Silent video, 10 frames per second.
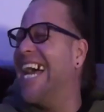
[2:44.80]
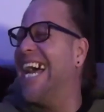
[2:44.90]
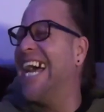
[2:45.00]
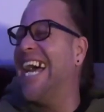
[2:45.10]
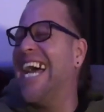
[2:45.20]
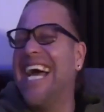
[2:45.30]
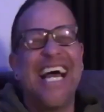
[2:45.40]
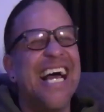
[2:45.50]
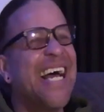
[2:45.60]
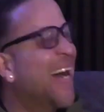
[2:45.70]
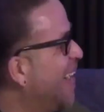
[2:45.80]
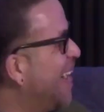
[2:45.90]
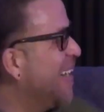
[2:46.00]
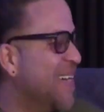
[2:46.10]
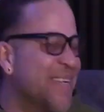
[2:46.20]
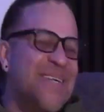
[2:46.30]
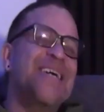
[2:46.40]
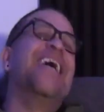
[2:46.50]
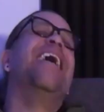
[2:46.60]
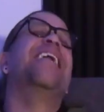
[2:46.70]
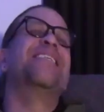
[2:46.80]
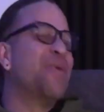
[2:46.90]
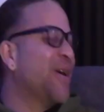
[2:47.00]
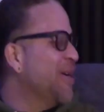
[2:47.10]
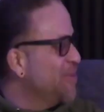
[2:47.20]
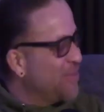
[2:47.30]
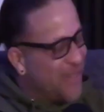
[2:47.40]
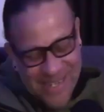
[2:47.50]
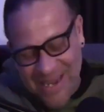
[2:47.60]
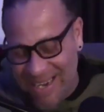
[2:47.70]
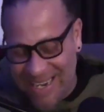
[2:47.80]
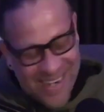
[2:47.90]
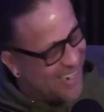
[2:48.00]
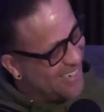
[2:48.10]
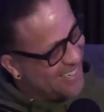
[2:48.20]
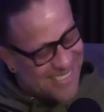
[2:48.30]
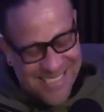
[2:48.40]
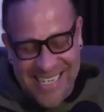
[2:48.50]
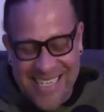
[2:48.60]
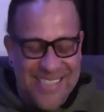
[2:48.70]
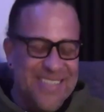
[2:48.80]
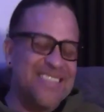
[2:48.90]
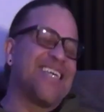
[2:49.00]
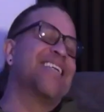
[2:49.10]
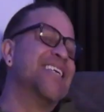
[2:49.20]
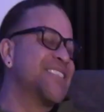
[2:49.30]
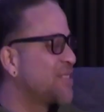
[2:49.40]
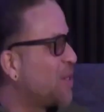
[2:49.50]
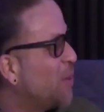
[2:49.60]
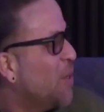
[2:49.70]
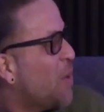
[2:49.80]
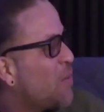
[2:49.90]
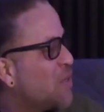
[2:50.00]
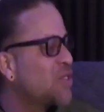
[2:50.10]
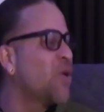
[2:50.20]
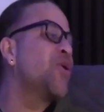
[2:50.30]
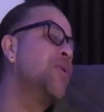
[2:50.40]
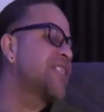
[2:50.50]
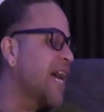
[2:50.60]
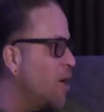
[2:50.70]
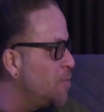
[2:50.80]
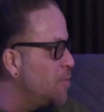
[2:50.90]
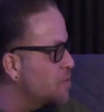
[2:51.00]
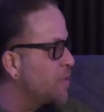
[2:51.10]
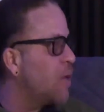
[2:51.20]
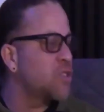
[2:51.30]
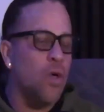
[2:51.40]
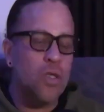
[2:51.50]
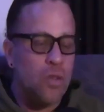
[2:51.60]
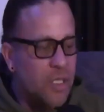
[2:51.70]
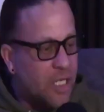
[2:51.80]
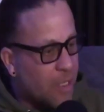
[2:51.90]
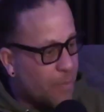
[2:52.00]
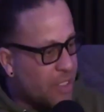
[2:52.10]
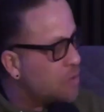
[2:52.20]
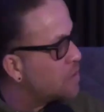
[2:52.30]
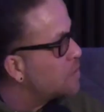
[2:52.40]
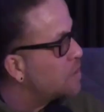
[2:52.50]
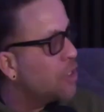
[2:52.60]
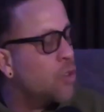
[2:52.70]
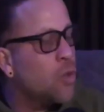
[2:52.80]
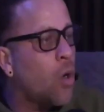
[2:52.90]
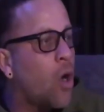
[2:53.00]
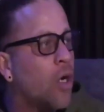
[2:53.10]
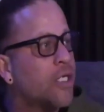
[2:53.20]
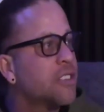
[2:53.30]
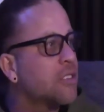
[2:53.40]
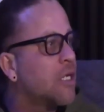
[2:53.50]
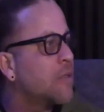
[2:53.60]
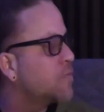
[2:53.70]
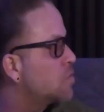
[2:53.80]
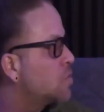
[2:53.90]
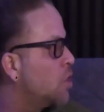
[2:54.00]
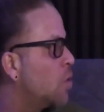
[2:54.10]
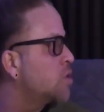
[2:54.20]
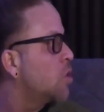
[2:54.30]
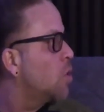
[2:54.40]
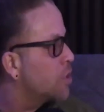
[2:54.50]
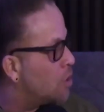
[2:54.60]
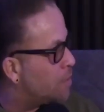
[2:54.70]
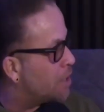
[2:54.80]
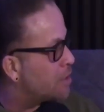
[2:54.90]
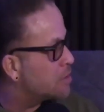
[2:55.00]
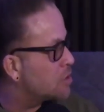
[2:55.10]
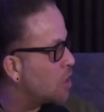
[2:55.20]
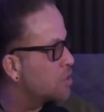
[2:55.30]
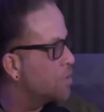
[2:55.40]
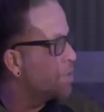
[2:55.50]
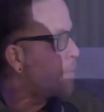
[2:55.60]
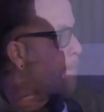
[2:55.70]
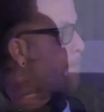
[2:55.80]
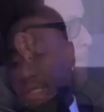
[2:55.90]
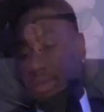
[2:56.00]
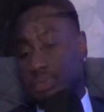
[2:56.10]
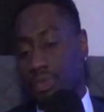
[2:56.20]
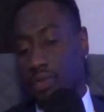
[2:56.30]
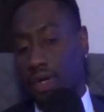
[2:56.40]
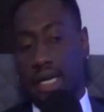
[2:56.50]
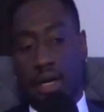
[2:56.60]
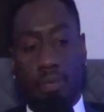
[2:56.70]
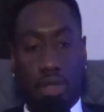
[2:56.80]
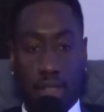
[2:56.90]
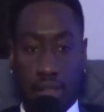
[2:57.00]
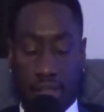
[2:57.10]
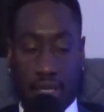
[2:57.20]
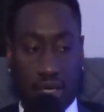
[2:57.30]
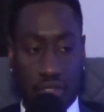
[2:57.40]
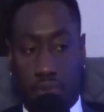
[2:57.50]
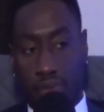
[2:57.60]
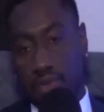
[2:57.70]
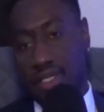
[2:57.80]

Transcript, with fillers: There's no CBS. All right, Say less. So, what's going on with the albums, man? What's going on? The company's getting new artists. Right. You know what's going on? Man? Right. Talk you know what? Me. Right now, Khan is working on his